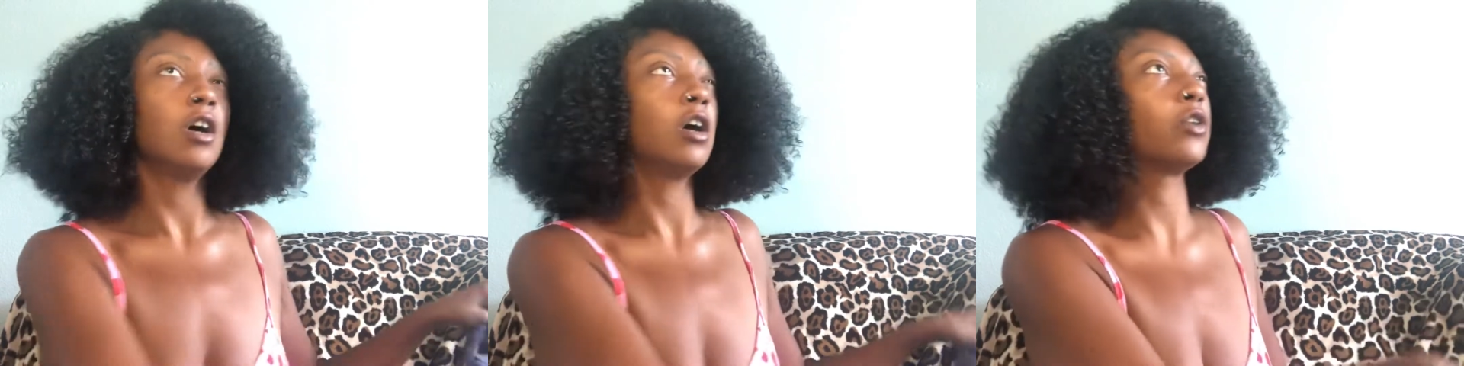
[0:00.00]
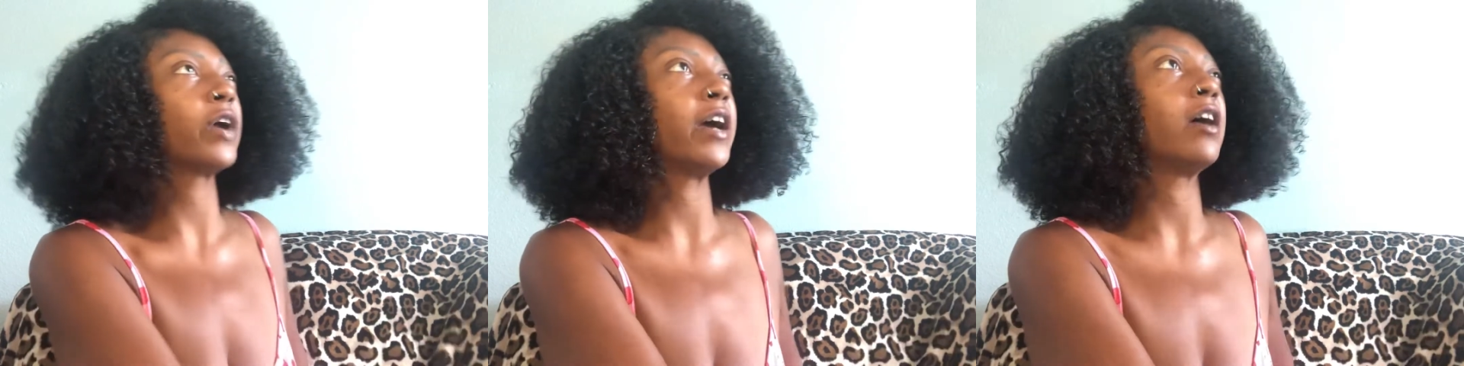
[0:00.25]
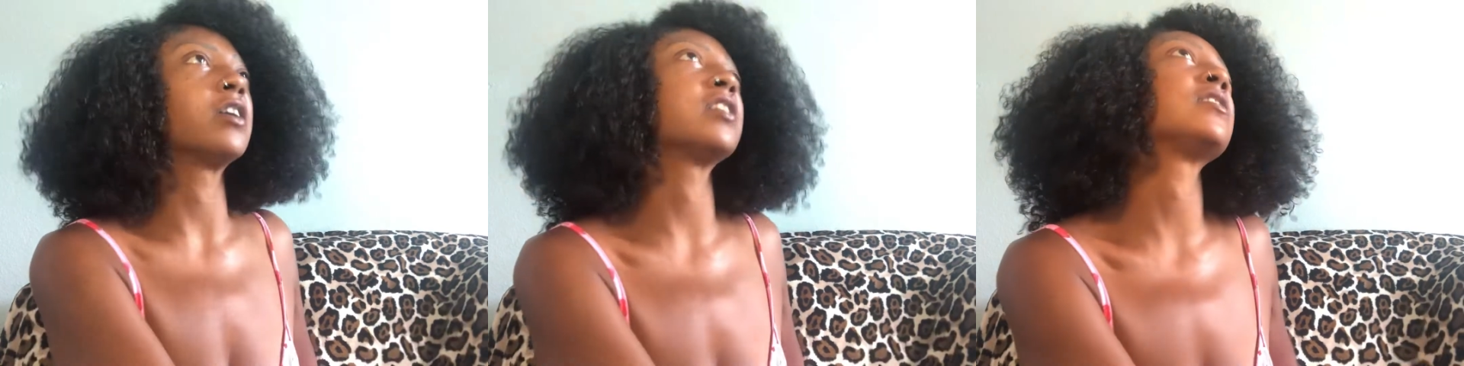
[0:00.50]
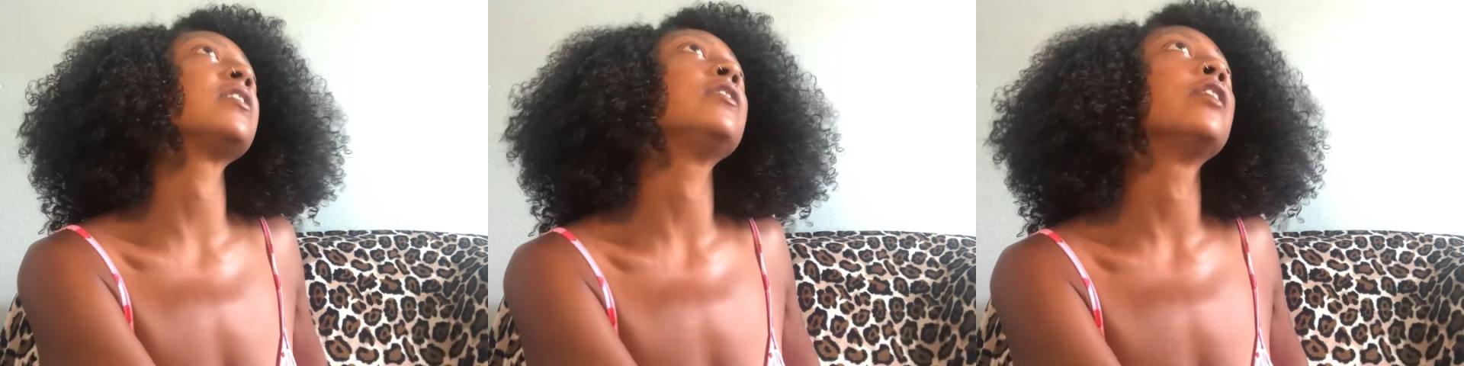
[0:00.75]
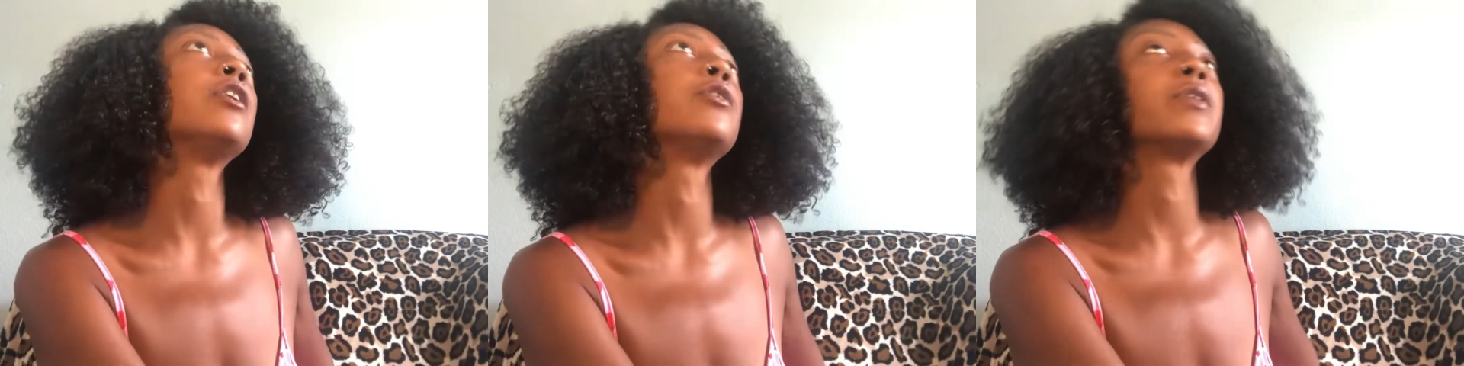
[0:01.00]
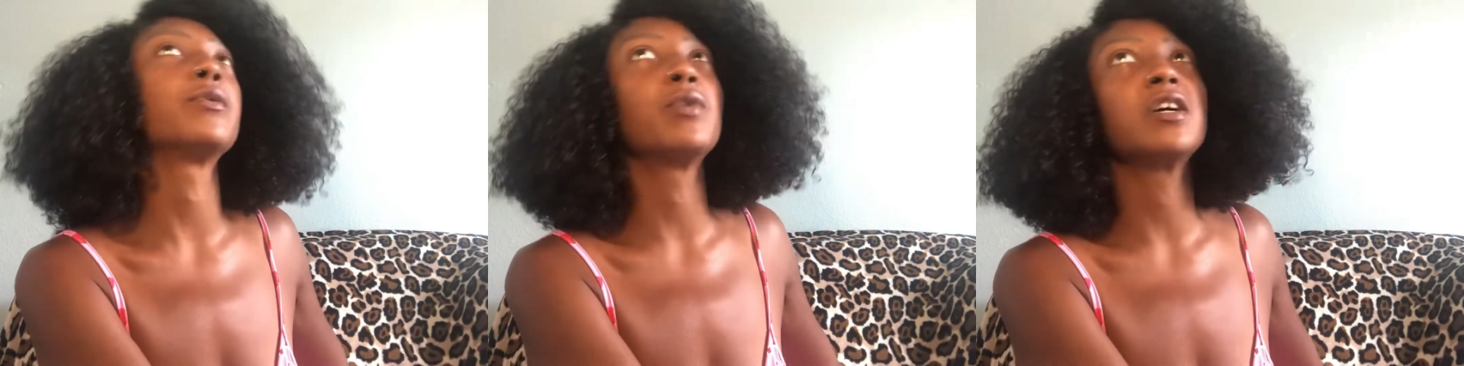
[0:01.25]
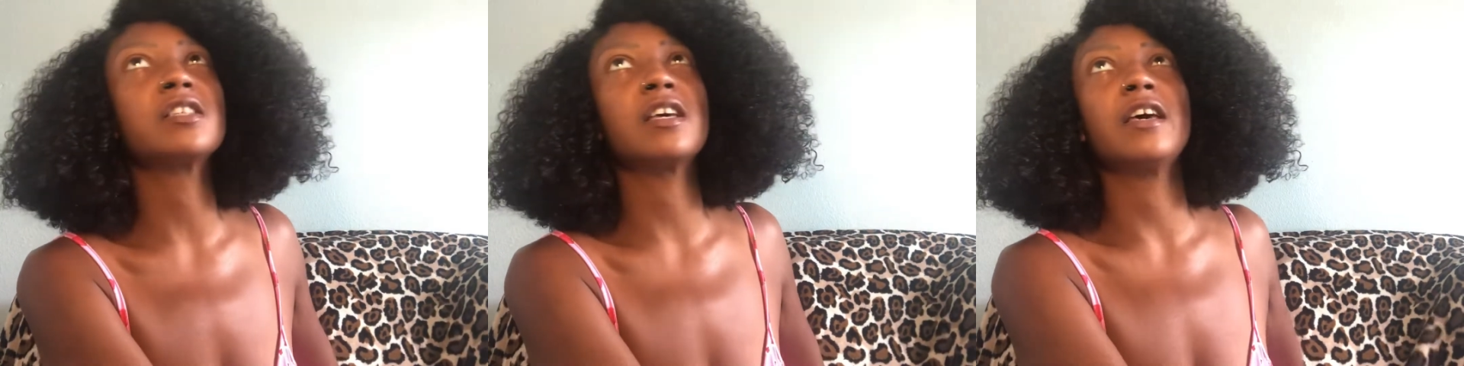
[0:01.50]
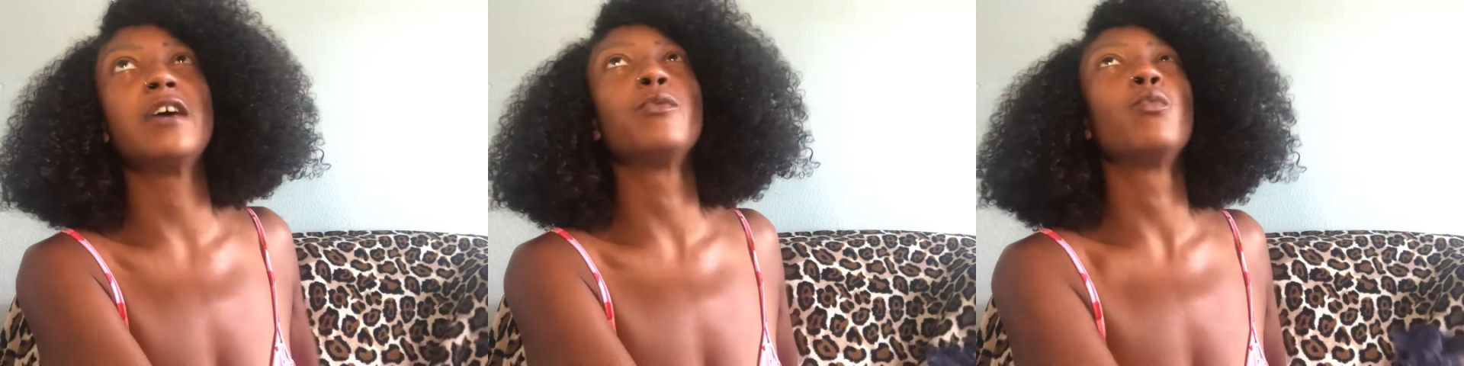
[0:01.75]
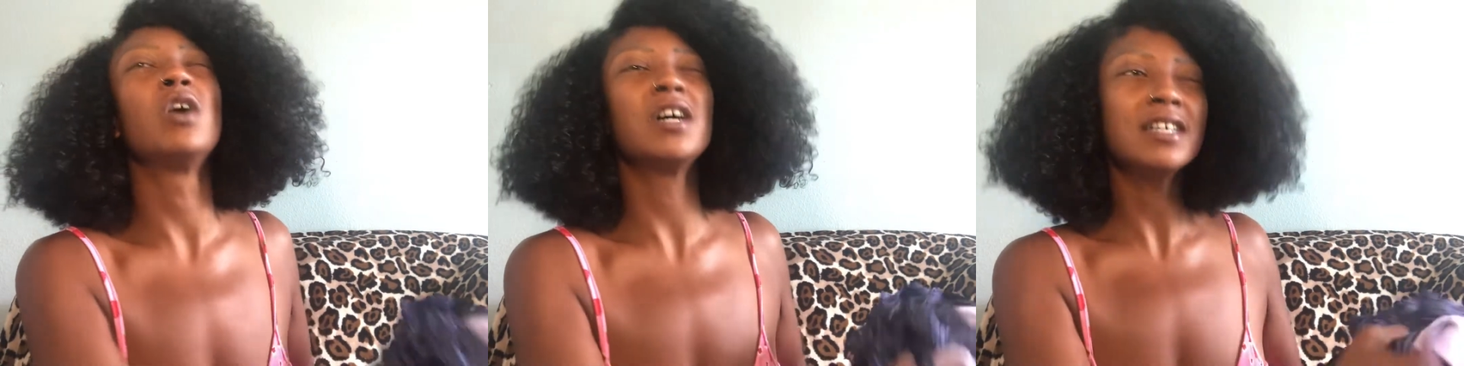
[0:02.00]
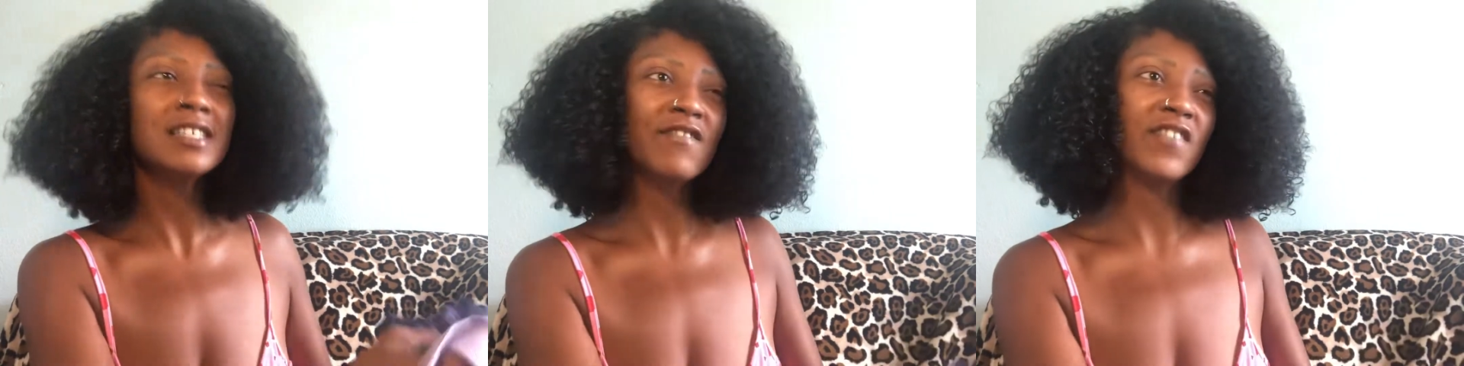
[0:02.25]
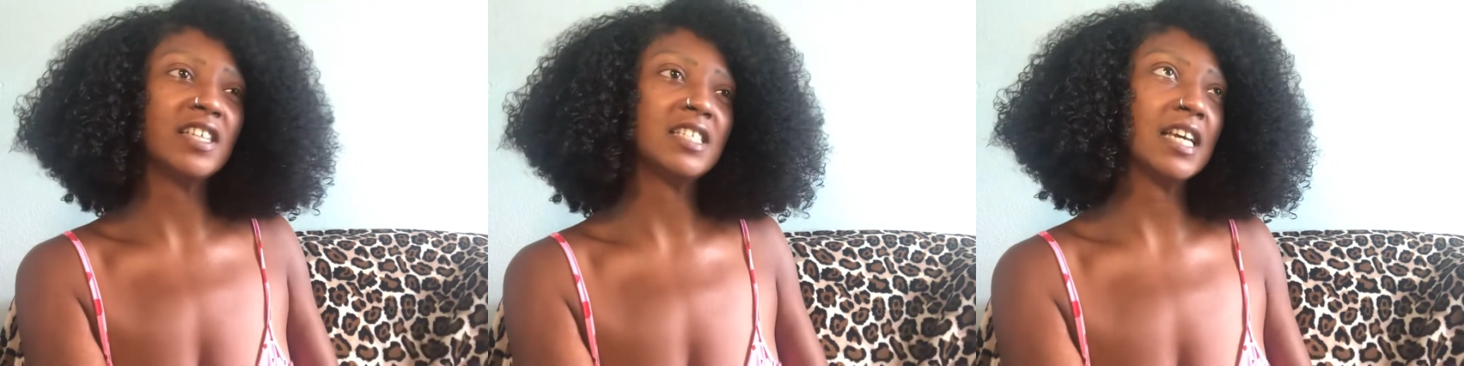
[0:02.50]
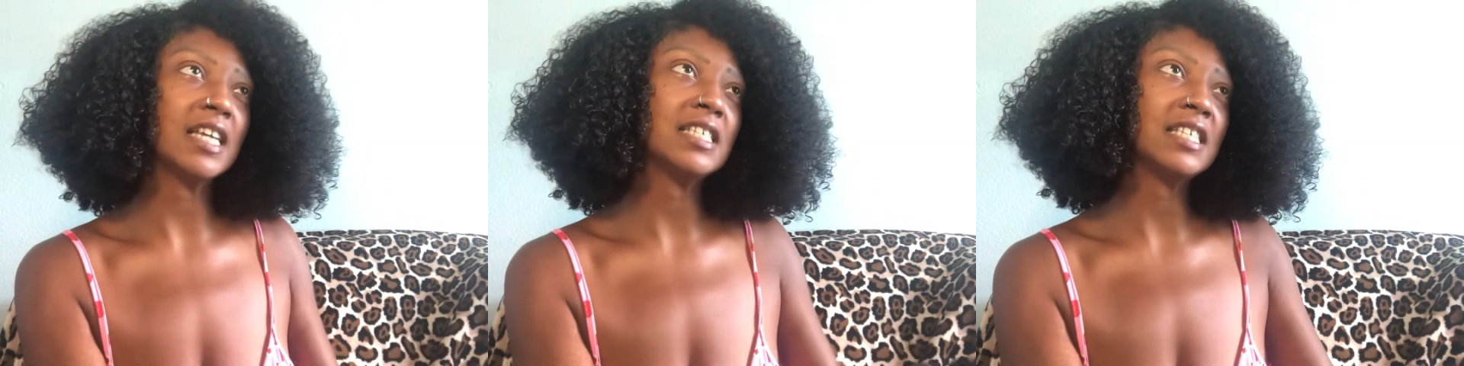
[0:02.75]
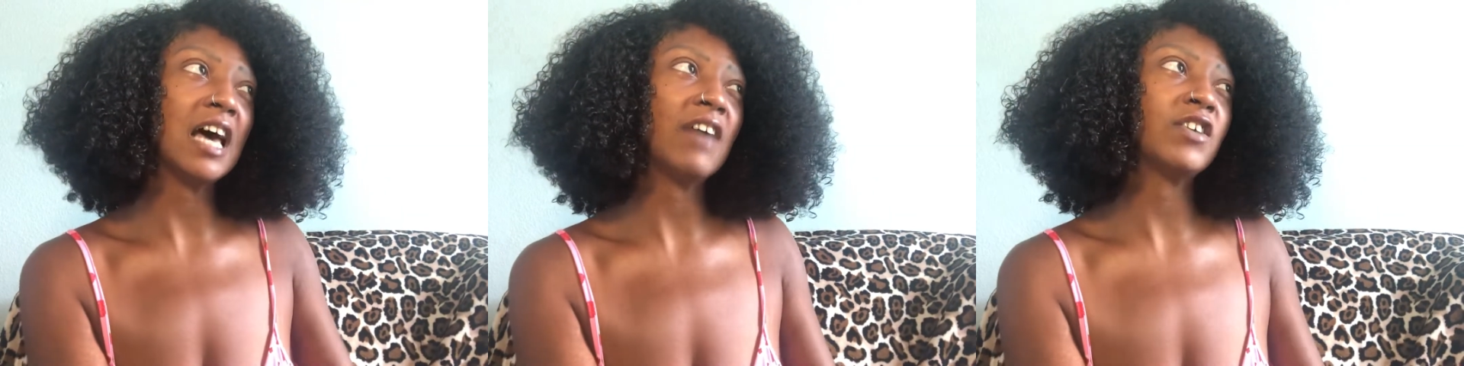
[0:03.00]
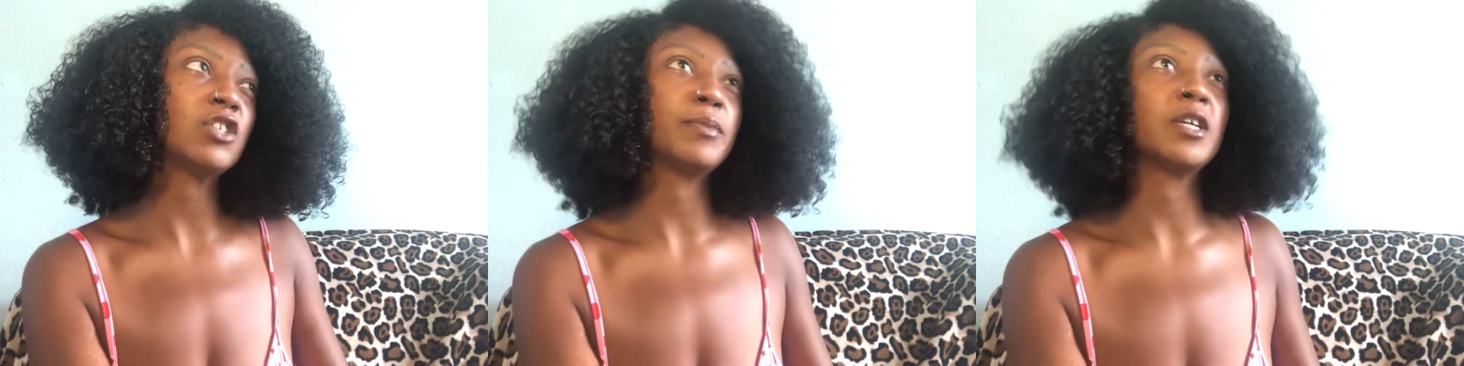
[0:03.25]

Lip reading: Okay, honestly, no, it was investing in Savage,